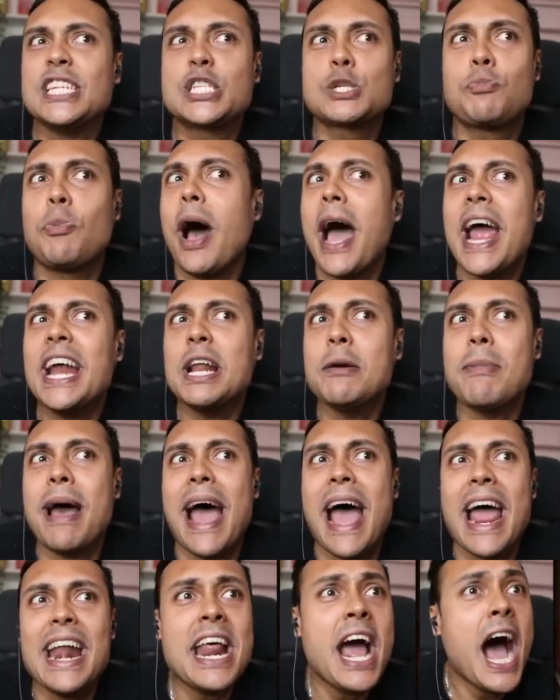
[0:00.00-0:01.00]
Spider
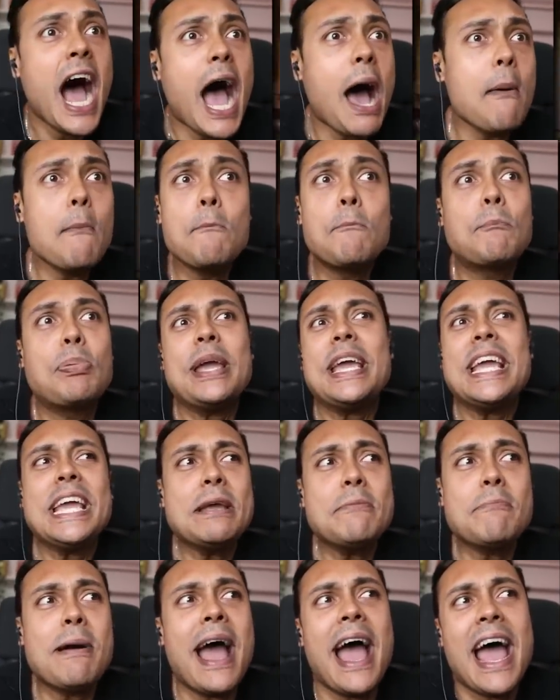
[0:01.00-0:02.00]
Man. I'm
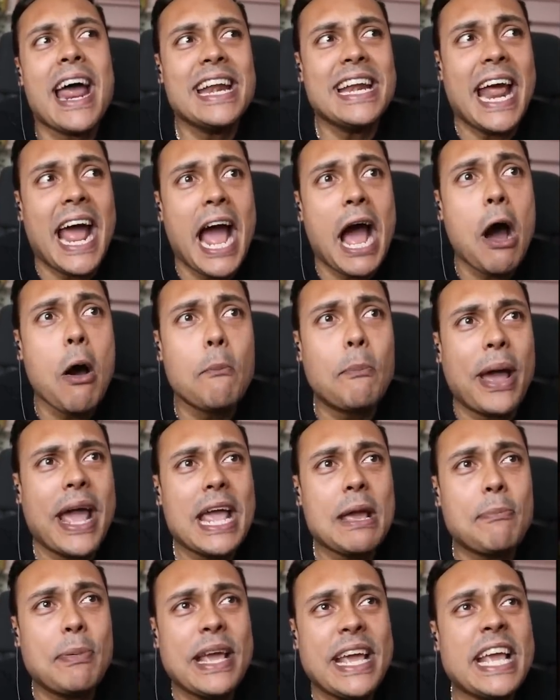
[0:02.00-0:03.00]
Bee Man now,
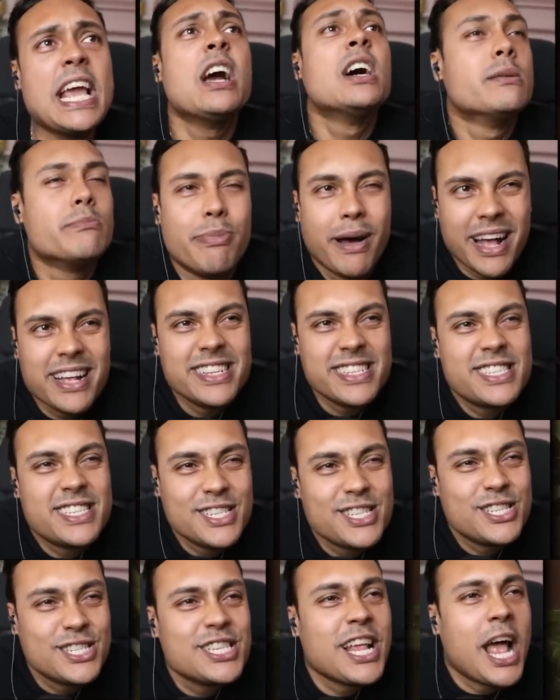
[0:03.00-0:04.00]
baby. Buzz,